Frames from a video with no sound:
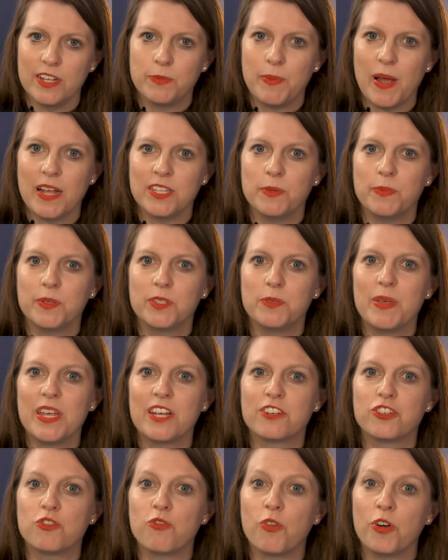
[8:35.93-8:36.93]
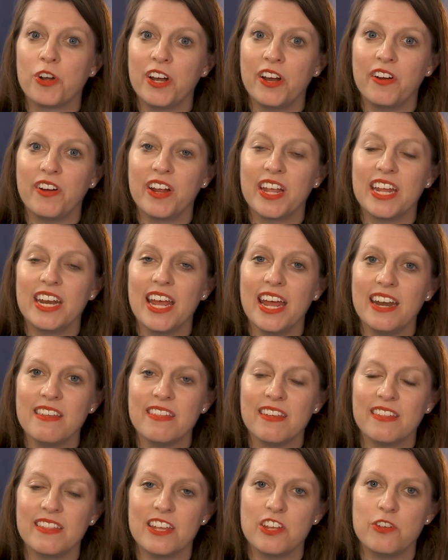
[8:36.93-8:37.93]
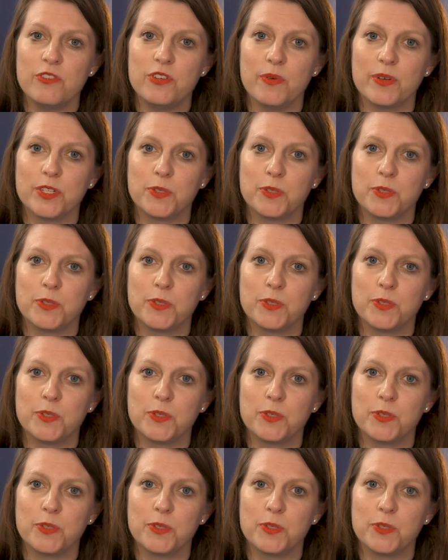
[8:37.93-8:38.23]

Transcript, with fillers: It's possible to be extraordinary in anything that you do.